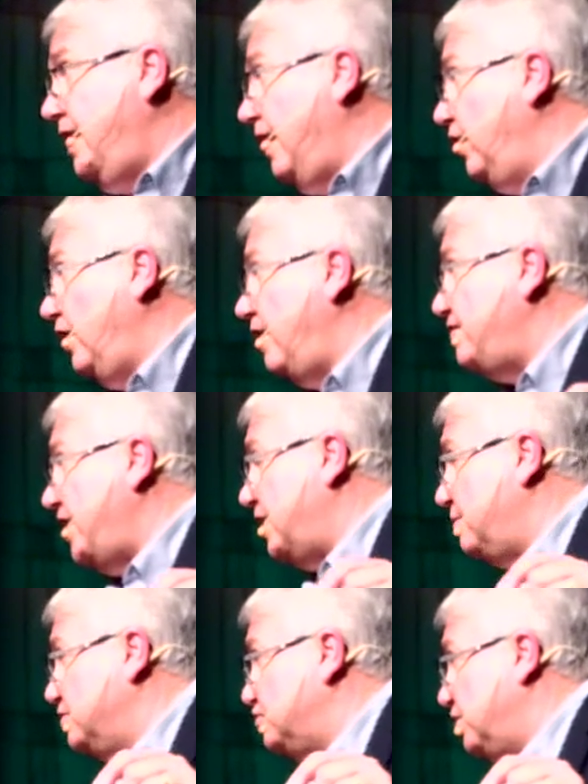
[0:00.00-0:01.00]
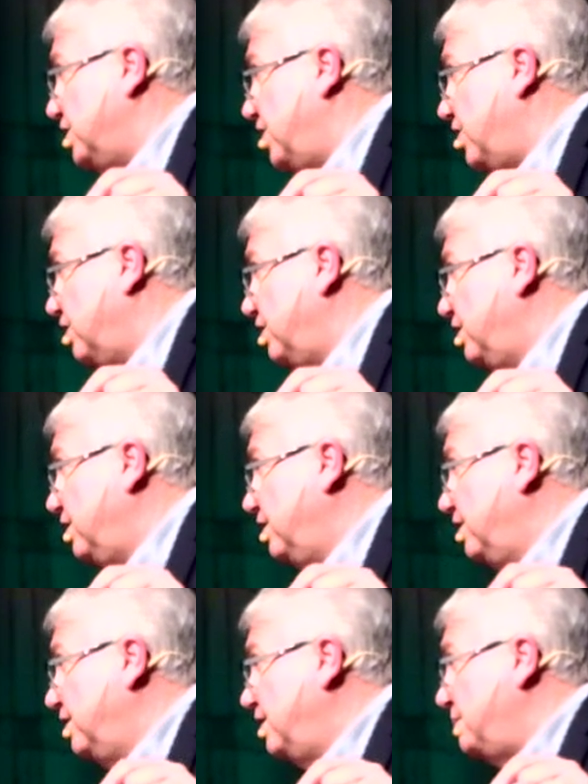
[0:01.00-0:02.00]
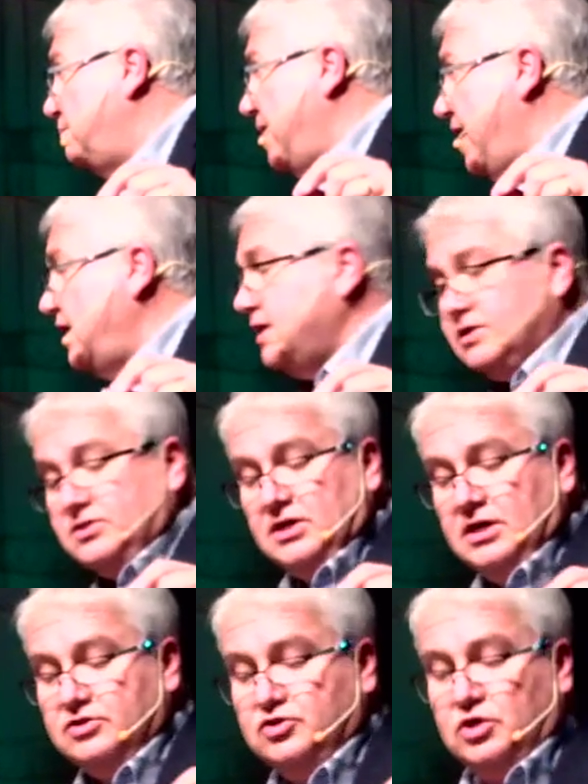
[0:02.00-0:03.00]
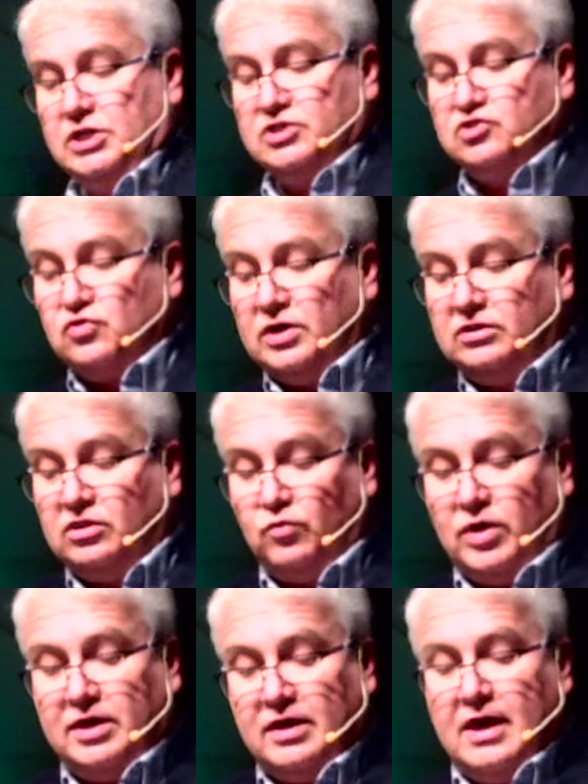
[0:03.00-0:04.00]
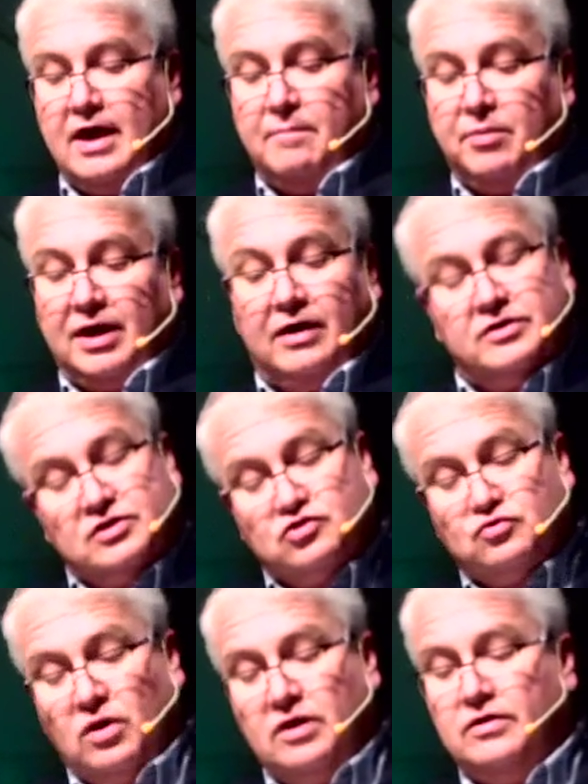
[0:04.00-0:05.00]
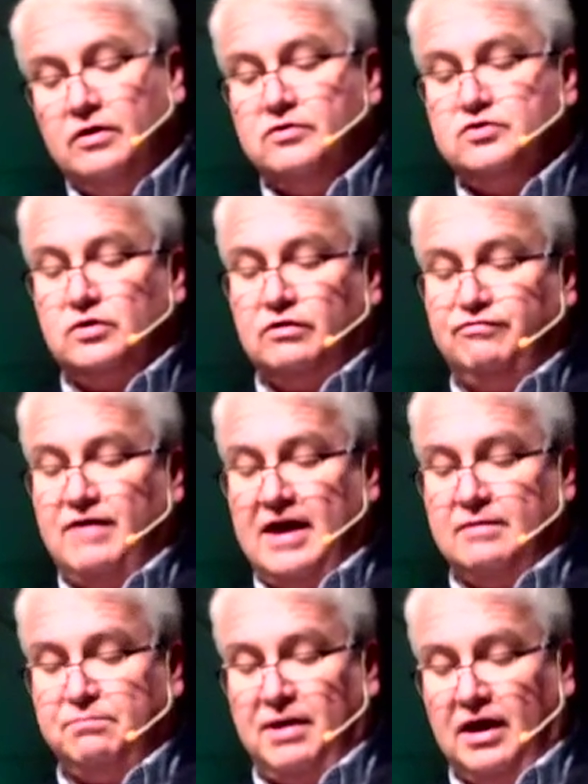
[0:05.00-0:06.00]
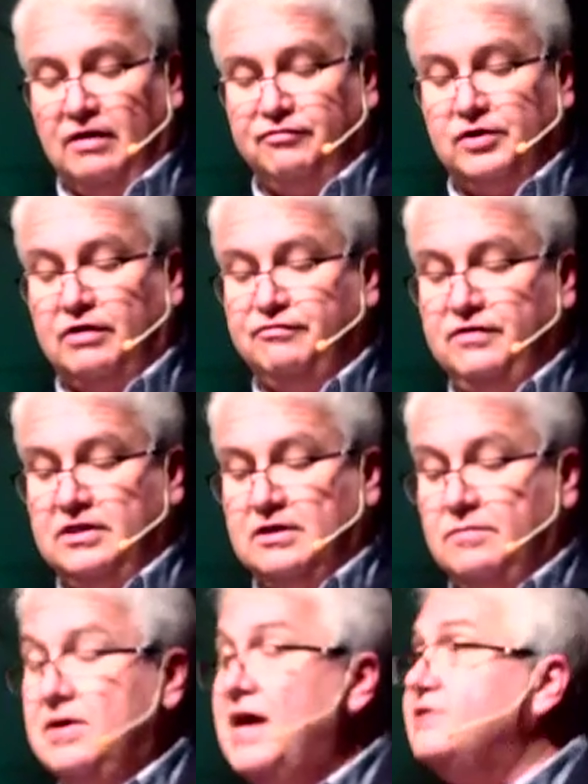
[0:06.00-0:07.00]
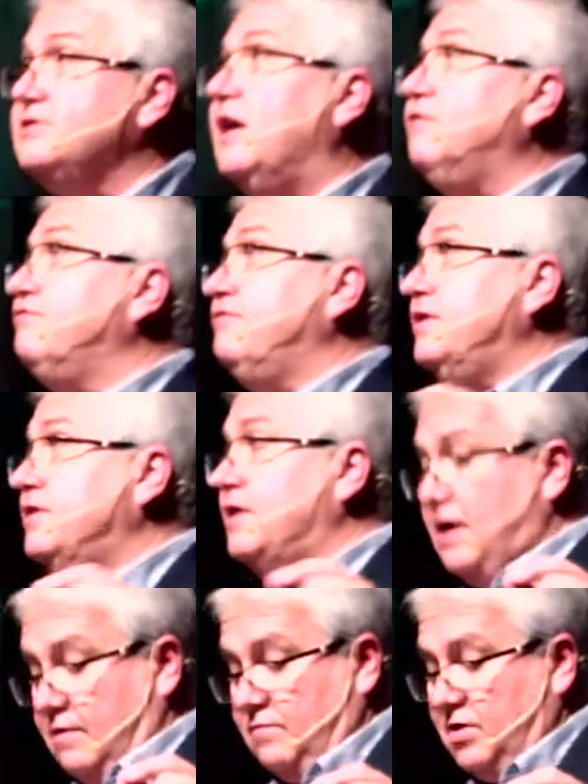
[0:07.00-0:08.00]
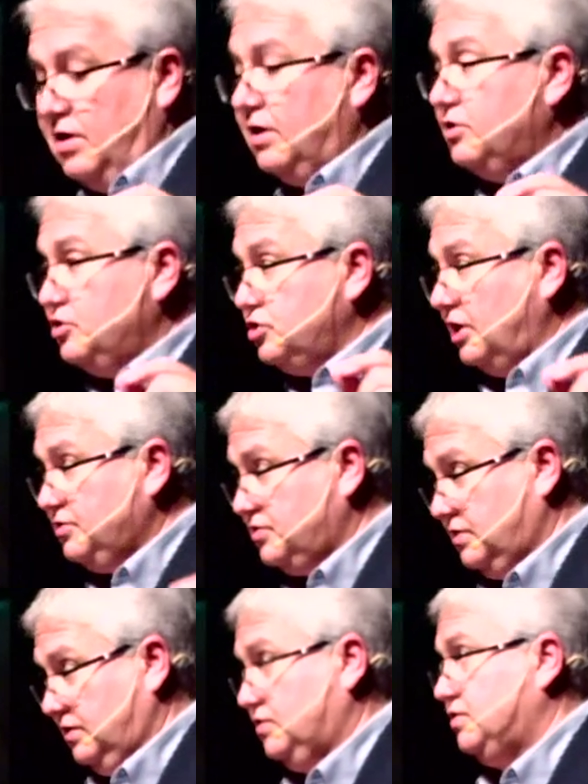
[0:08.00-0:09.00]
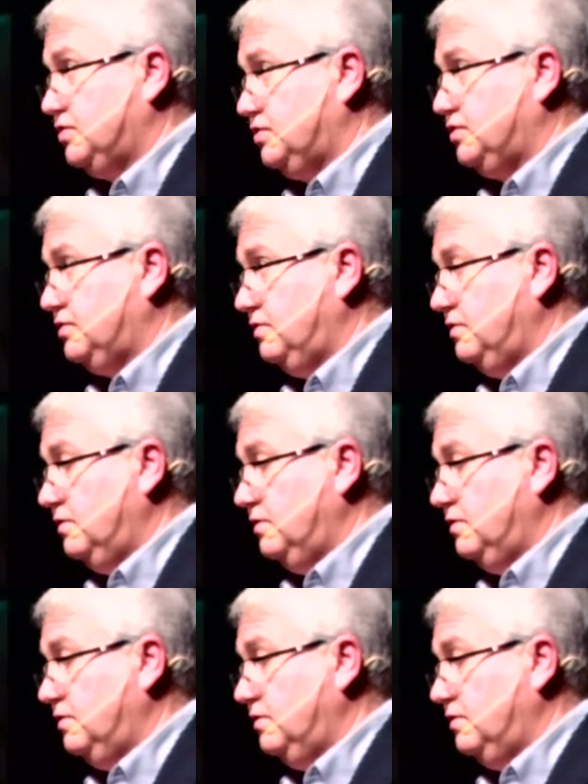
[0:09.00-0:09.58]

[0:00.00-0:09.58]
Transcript: I love that imagery there. Bandage the injured and strengthen the weak. But I'll destroy those who are fat and powerful, and I'll feed them. Yes, I'll feed them justice.